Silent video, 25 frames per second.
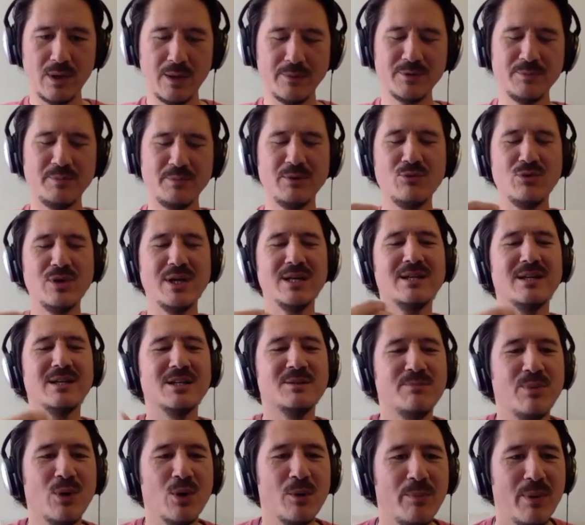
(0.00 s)
I was been reading
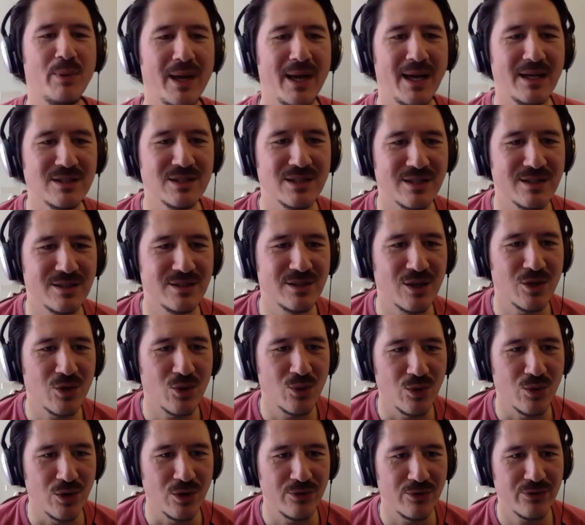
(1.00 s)
this book by Angela
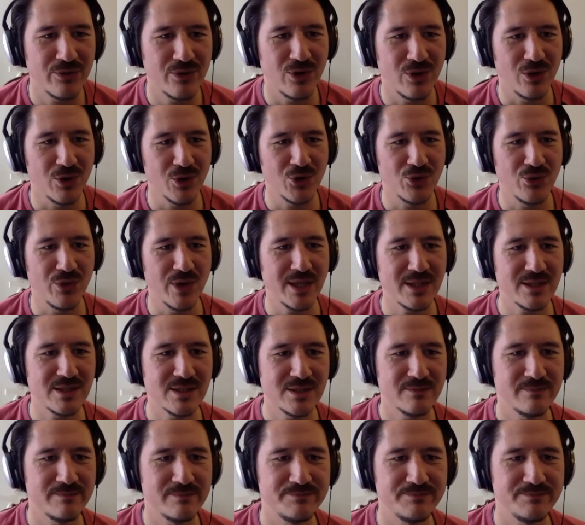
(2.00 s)
Duckworth called Grit.